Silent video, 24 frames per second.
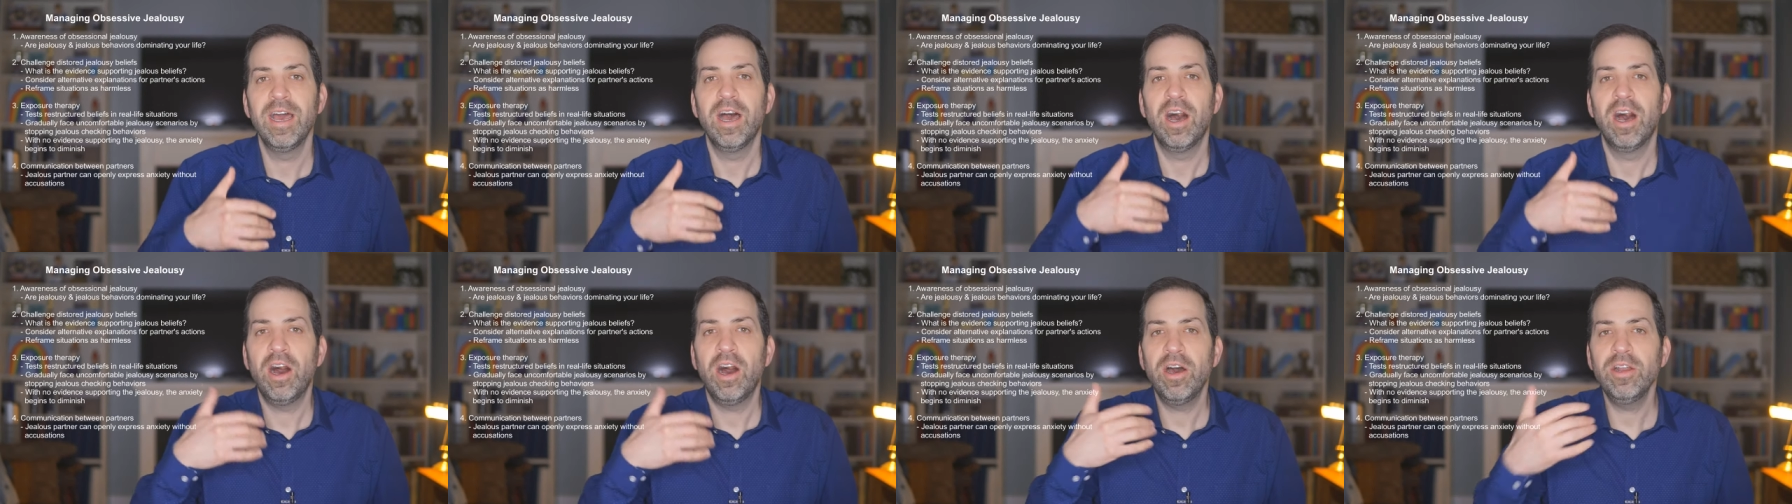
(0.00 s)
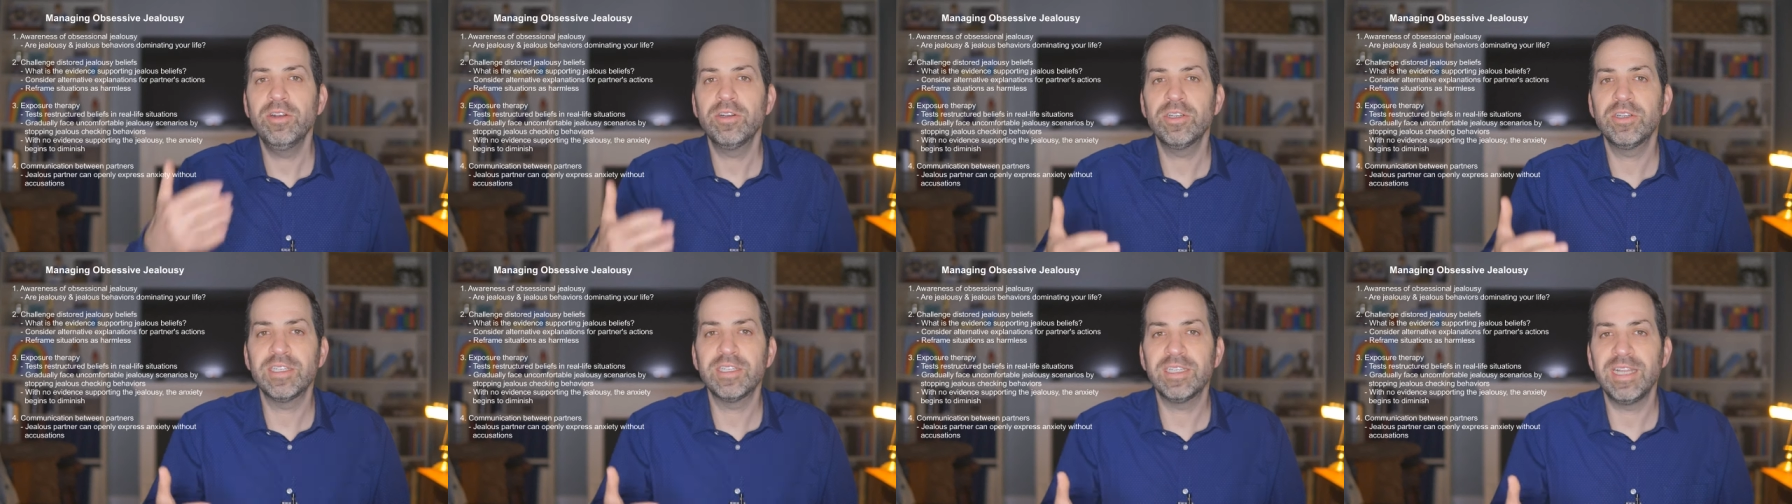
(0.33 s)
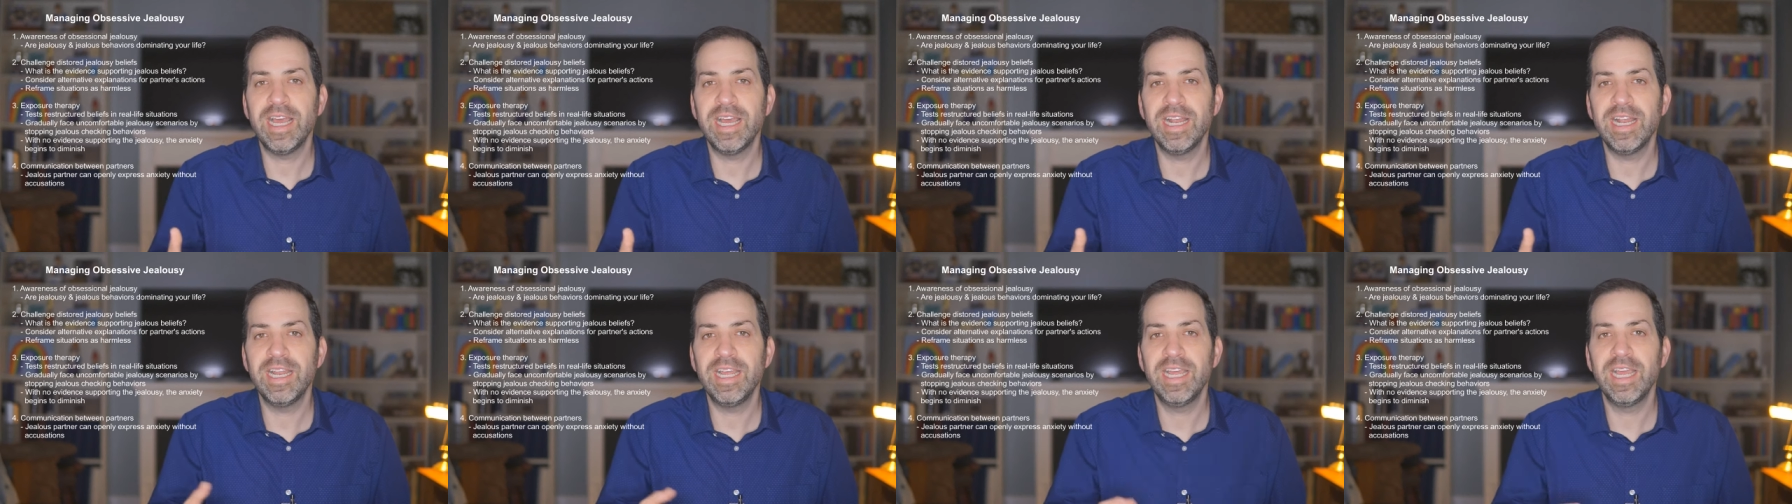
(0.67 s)

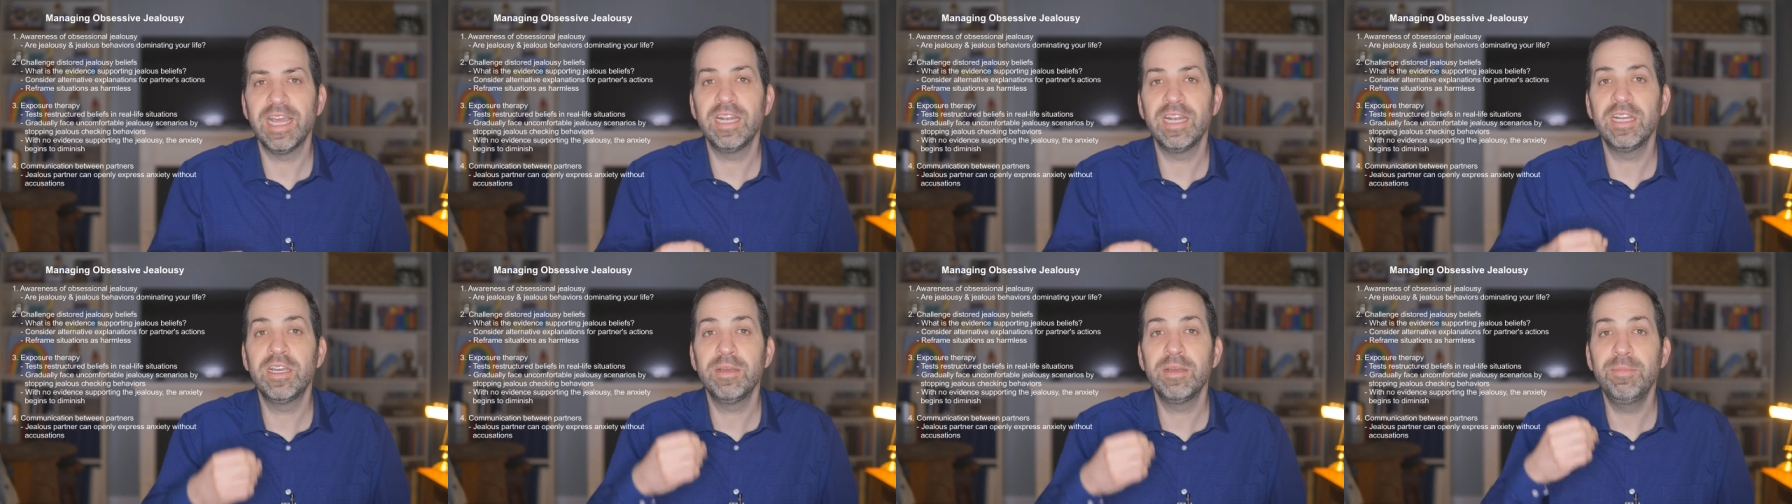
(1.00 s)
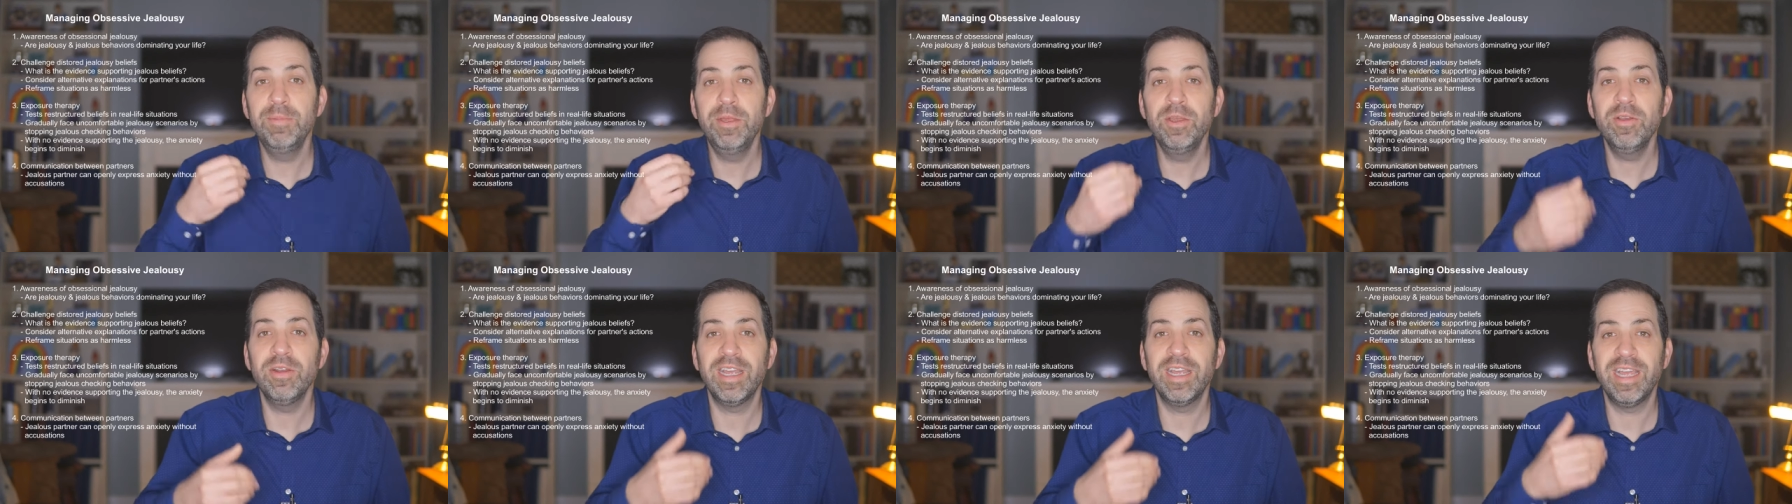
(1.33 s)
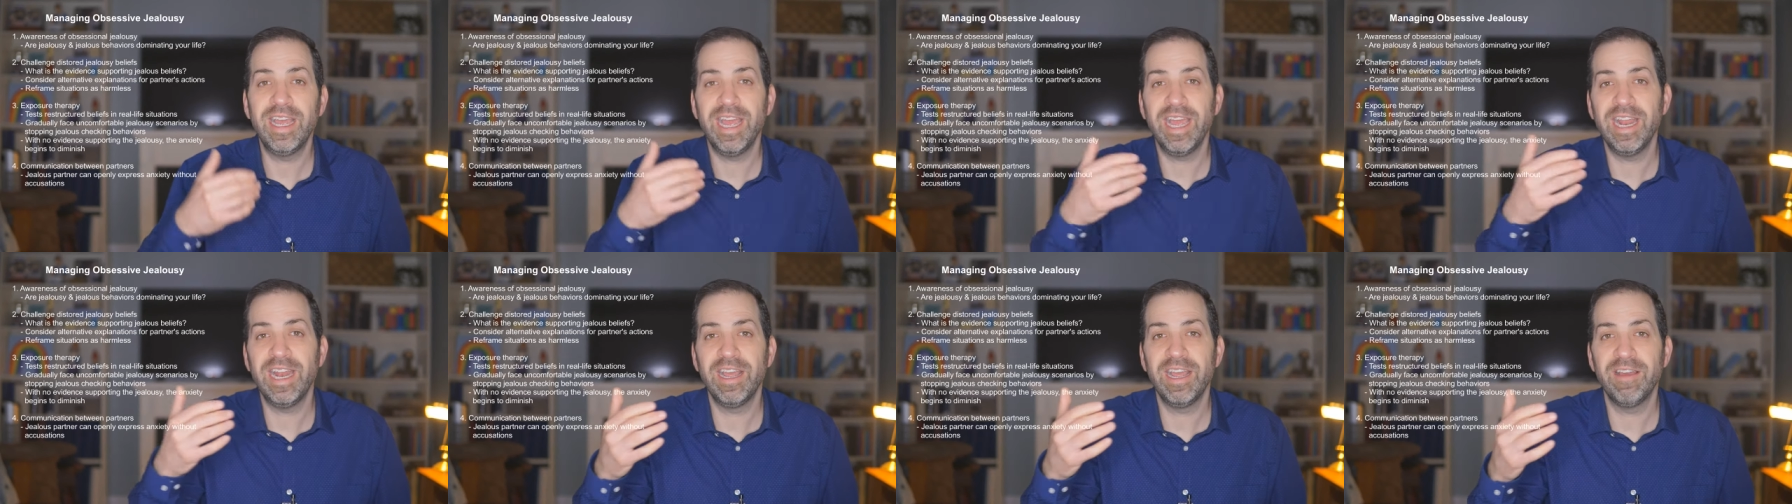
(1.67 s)
understanding and
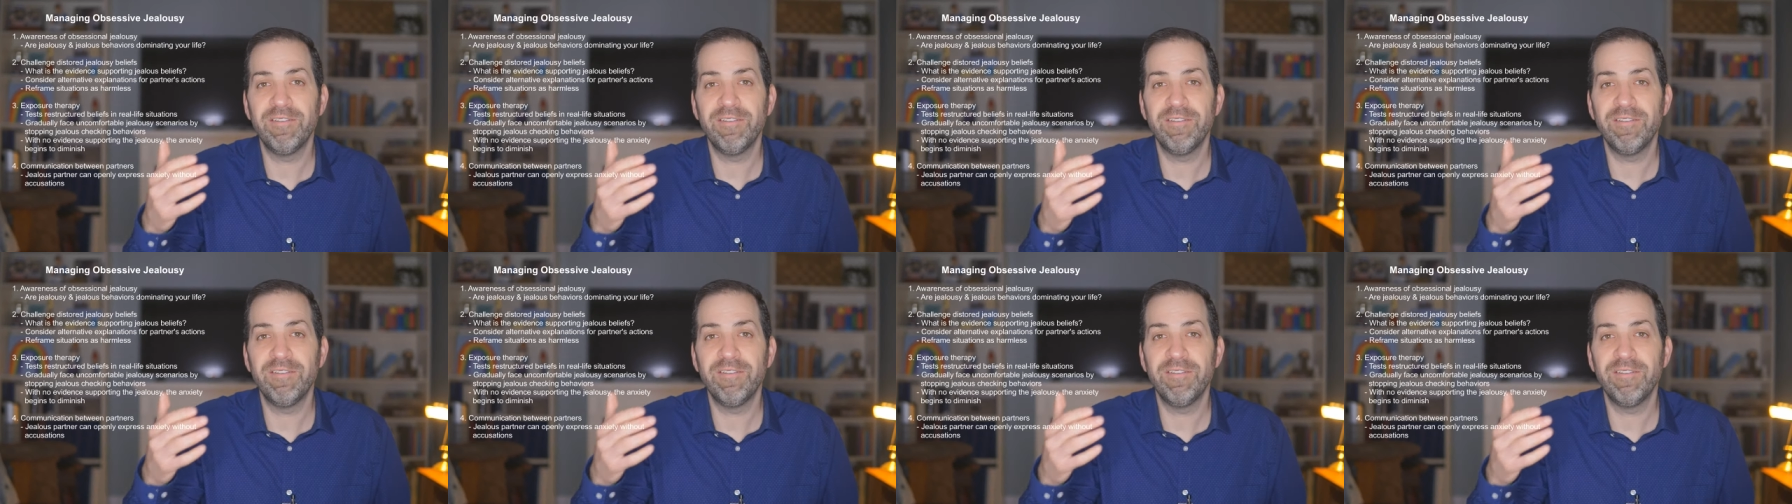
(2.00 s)
communicating